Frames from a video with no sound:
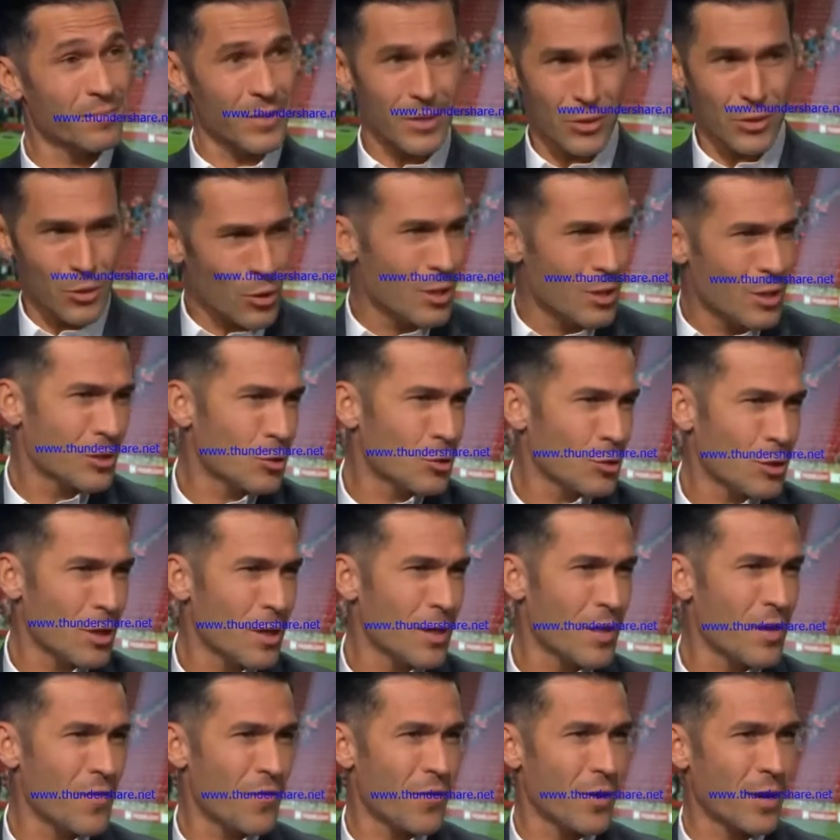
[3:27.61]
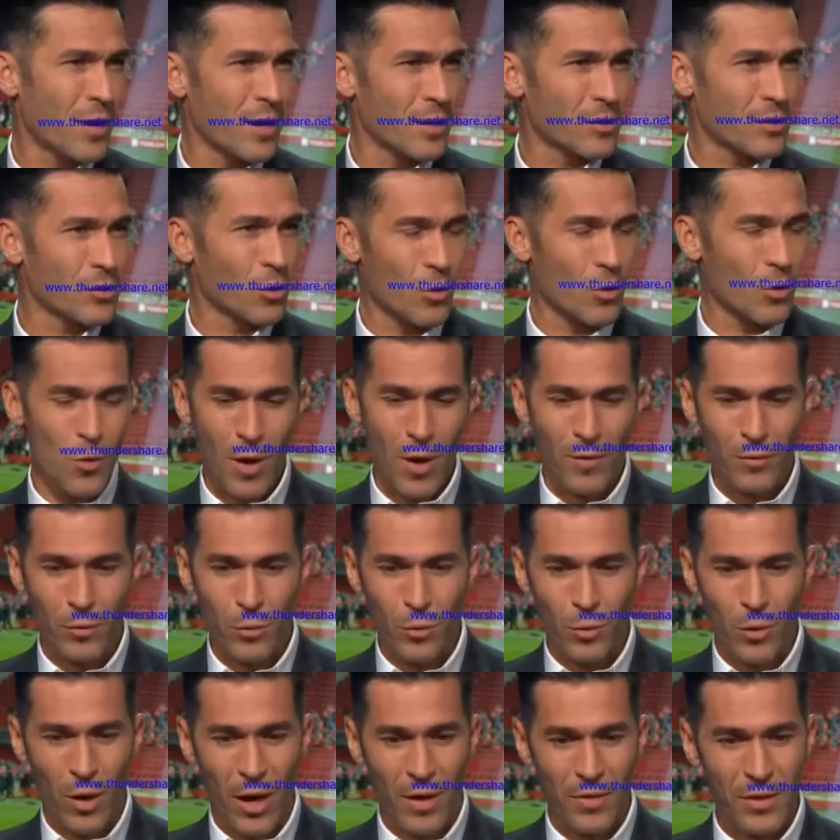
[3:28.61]
It's totally different. So you have
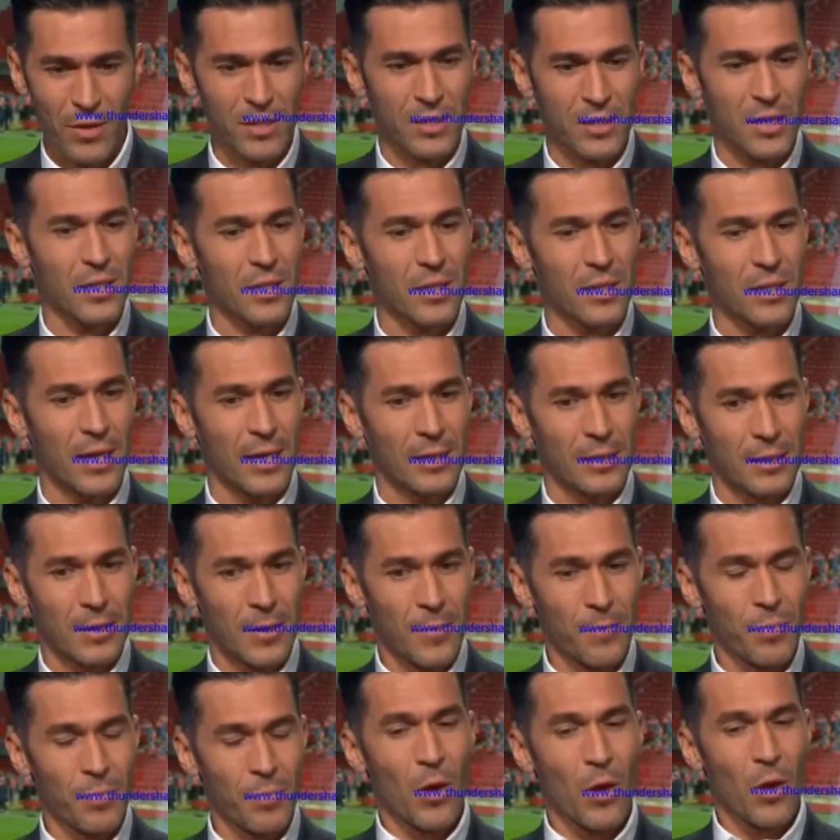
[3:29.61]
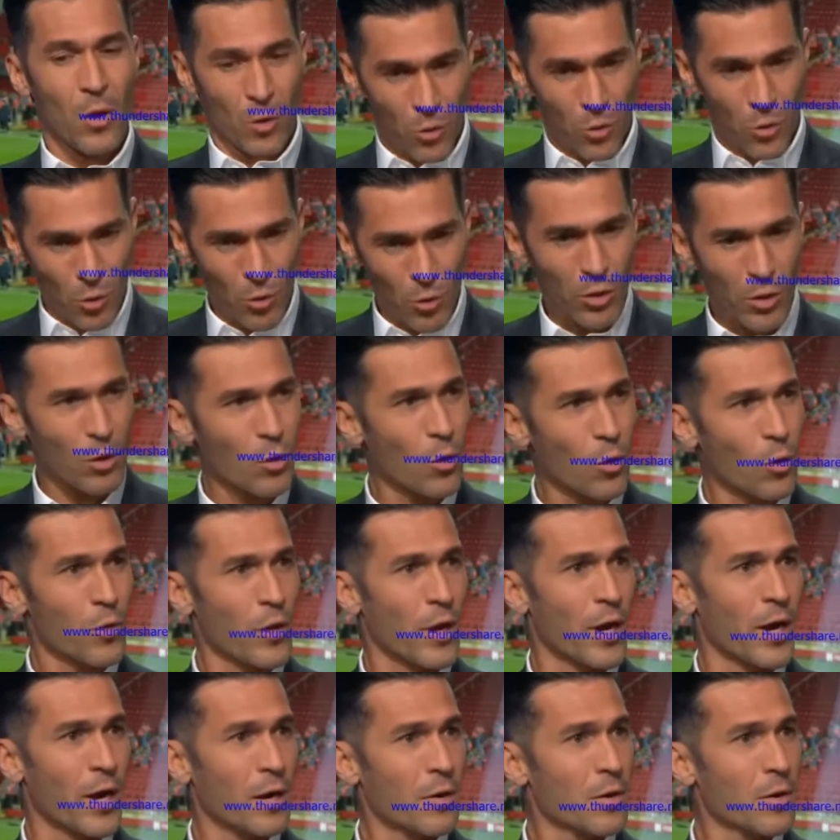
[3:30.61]
to understand that you're going to go
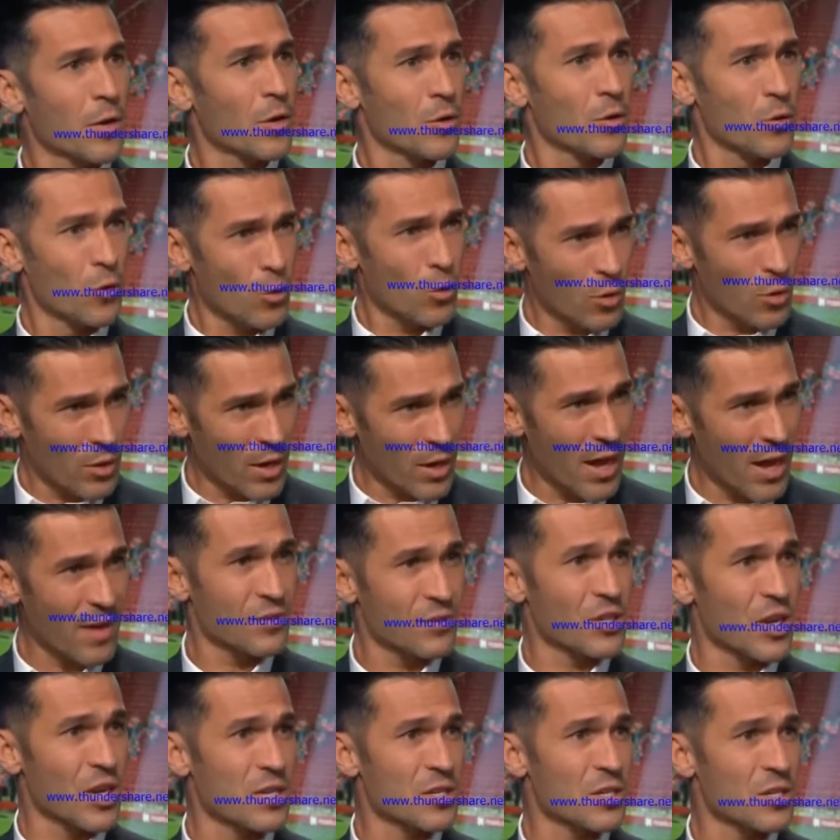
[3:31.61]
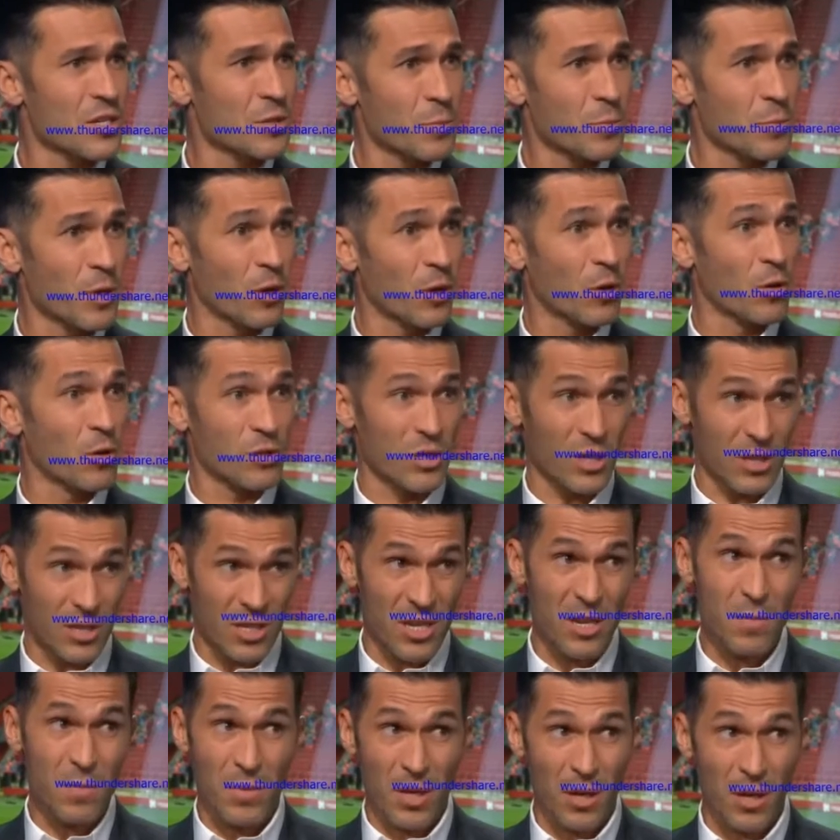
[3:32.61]
there, you're going to have chances because the
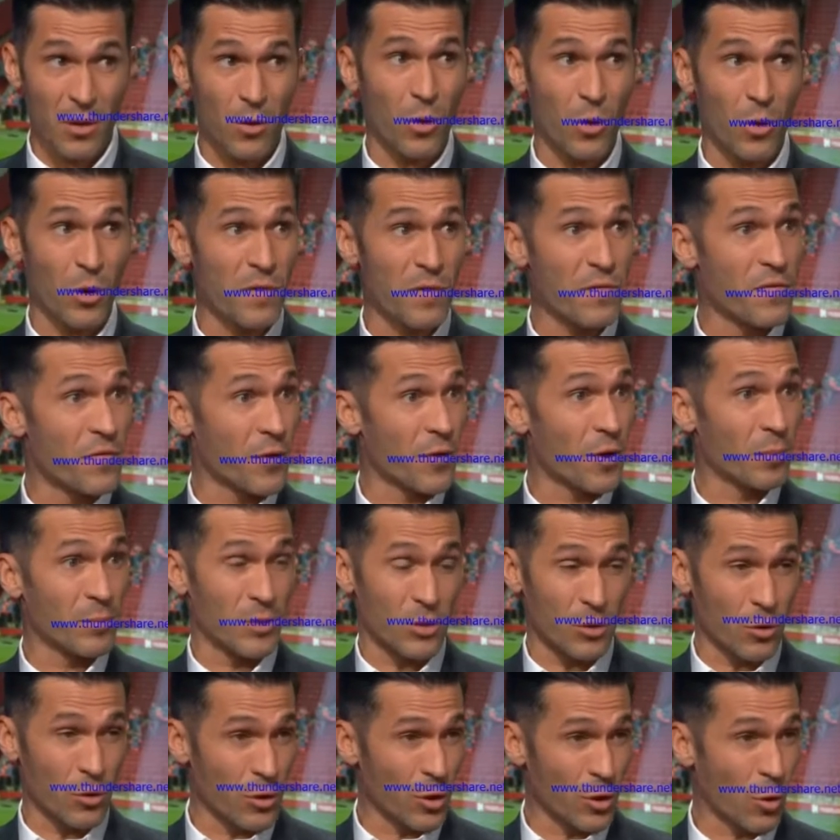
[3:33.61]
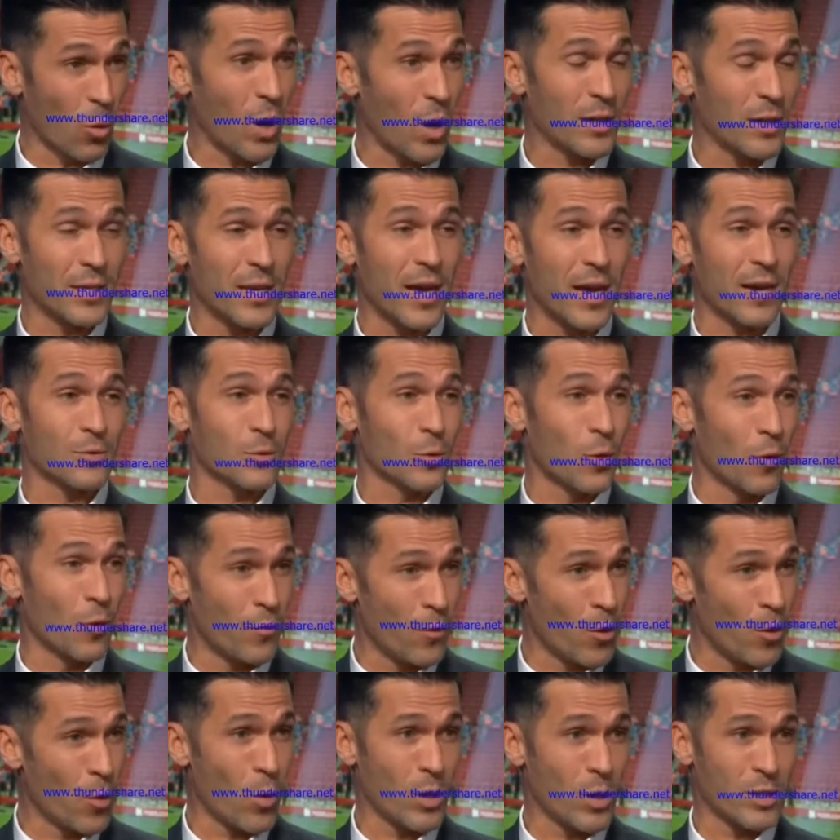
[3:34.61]
team that you got in from has got the quality, has to go
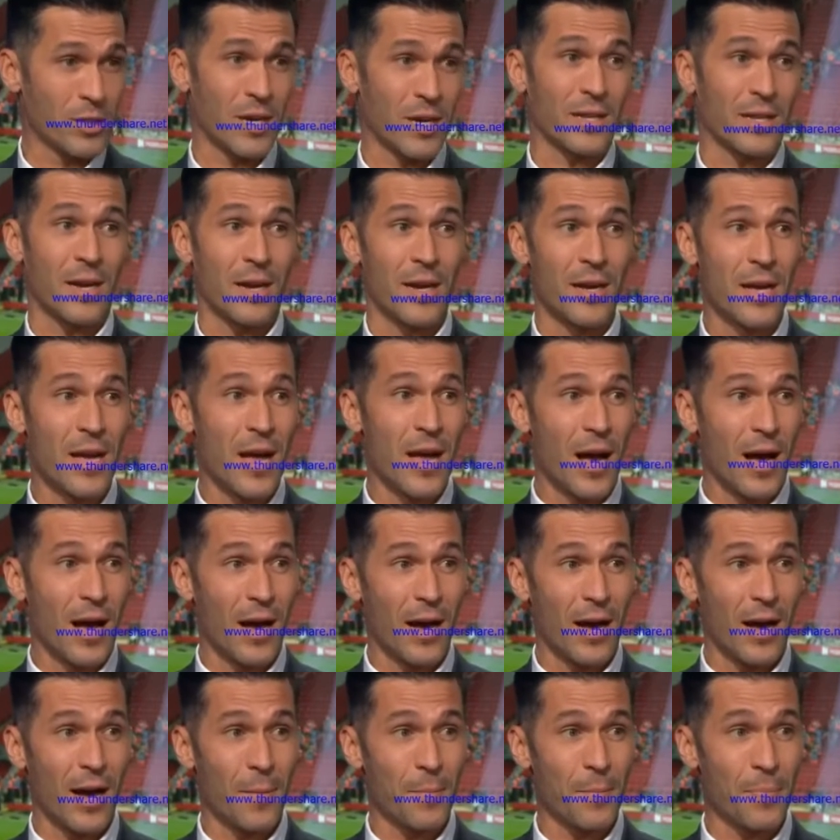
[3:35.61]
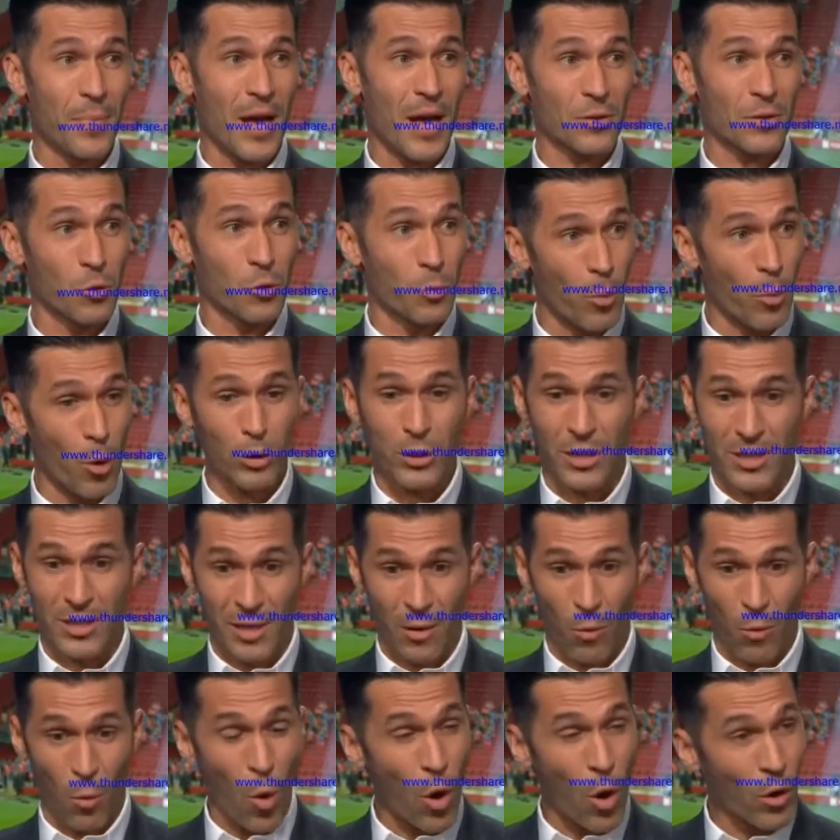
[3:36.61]
forward, it's got a supporters,
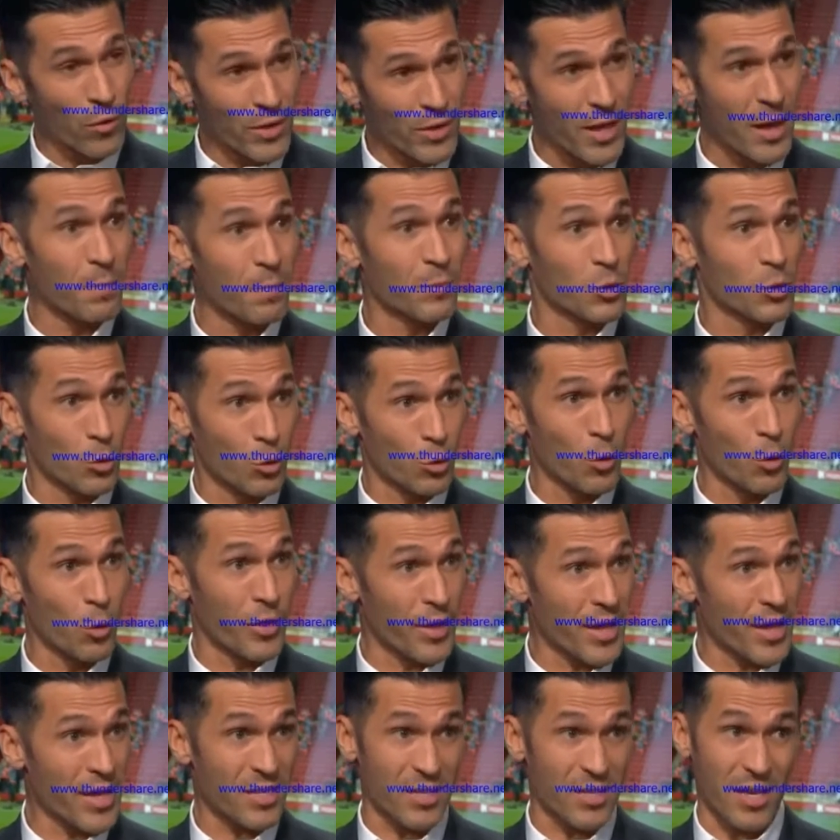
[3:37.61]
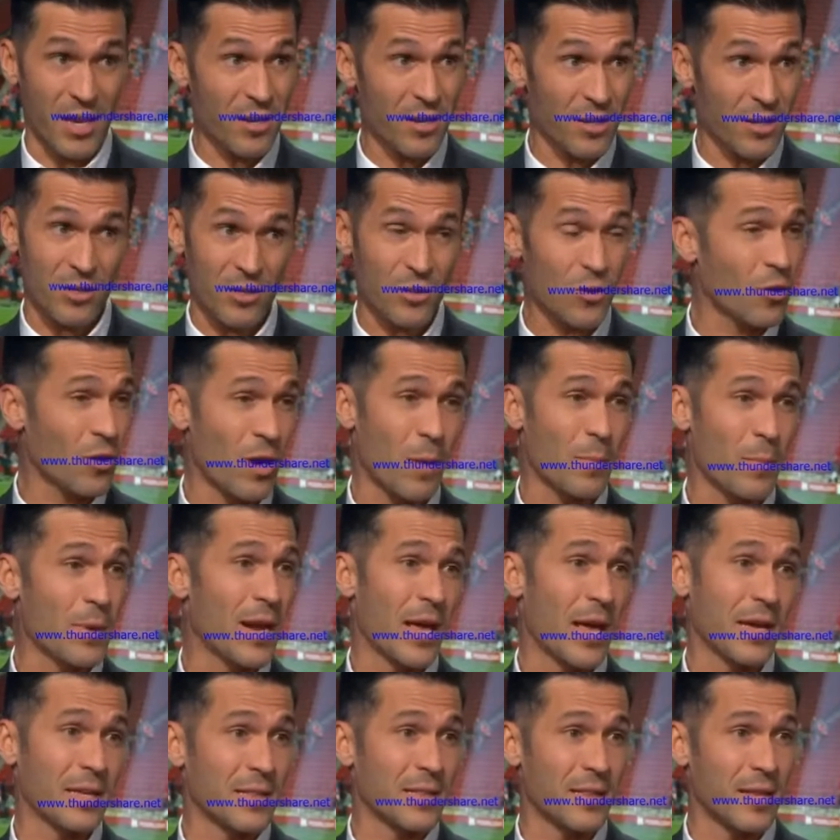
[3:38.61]
they want them to do things. It's not going to be
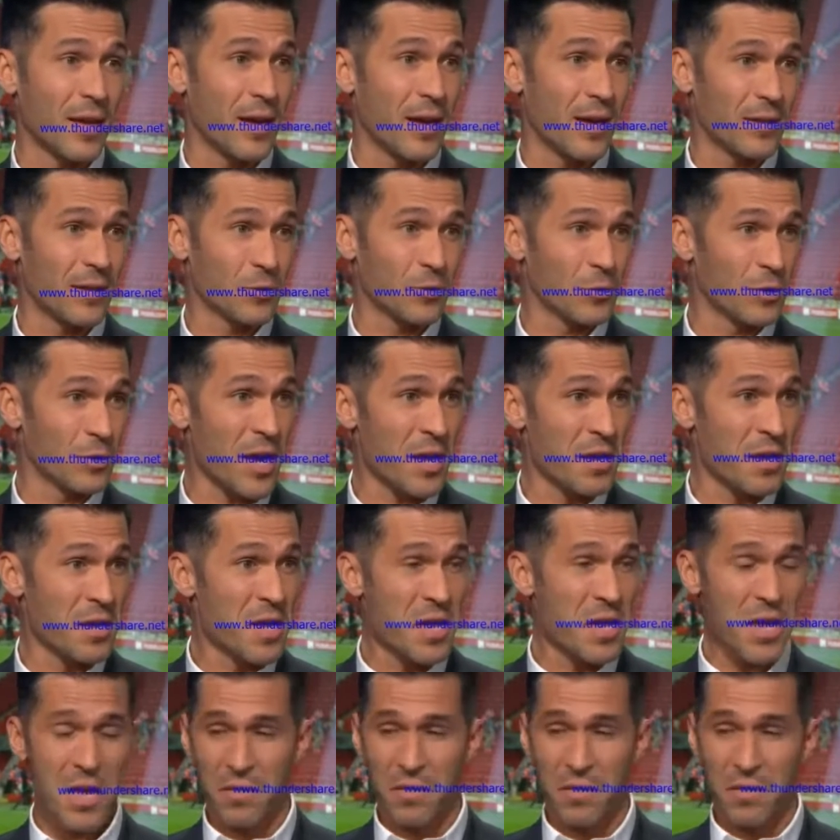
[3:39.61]
like today.